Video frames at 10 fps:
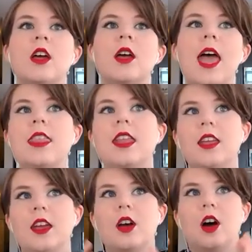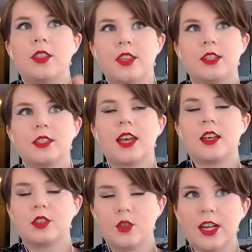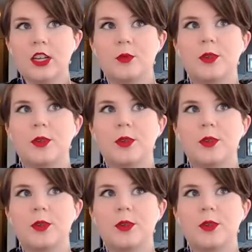And on the screen, you will